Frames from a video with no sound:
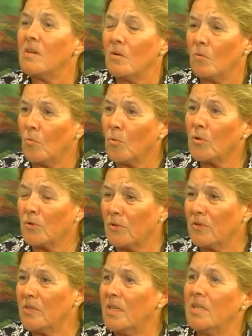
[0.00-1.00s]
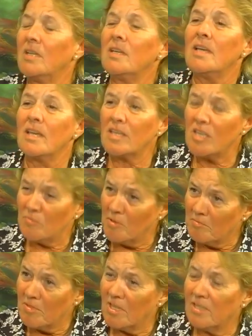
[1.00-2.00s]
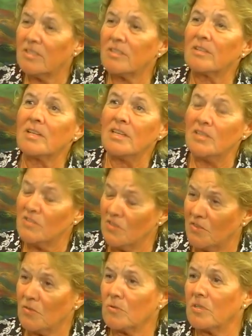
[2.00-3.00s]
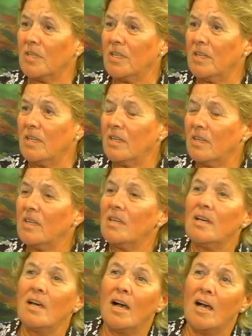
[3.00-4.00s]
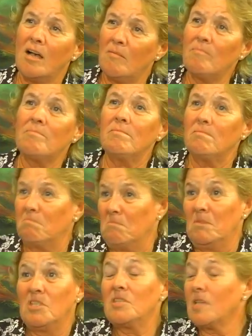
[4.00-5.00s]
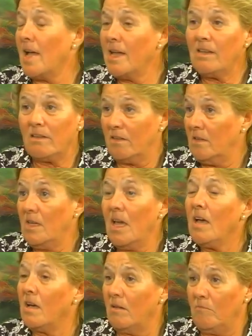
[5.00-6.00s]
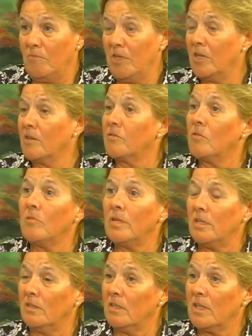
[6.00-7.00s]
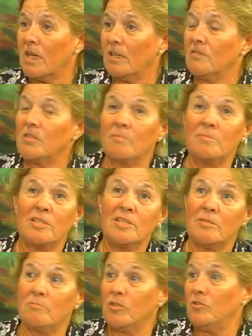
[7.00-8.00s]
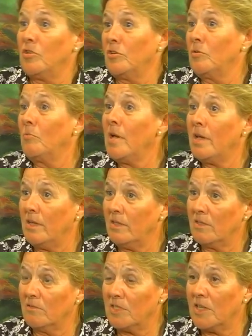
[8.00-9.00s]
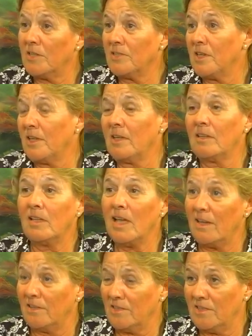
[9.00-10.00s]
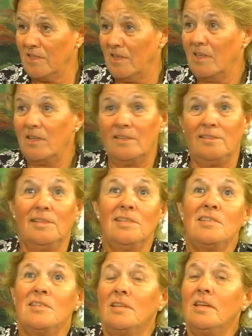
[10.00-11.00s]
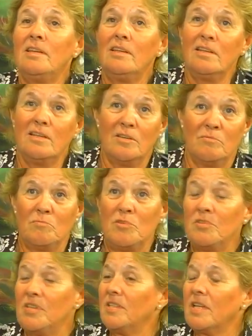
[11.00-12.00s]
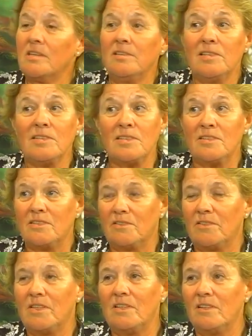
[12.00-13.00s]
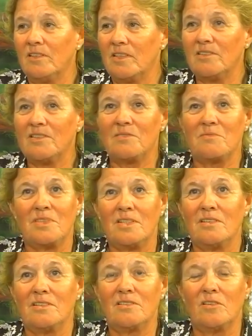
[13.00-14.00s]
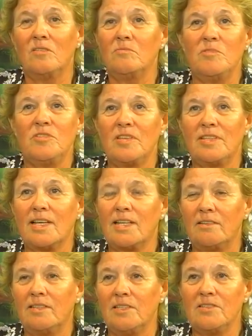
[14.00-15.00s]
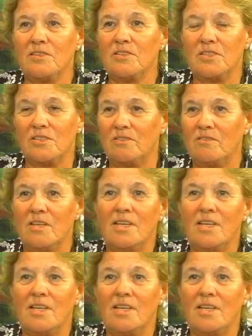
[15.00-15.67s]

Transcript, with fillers: word and keep them under His authority. Mm-hmm. Um, sight, yeah, be careful what you look at. If something tempts you, turn away. Don't take a second glance. Listening, music that you listen to. You know, there's there's old music that I'd listen to,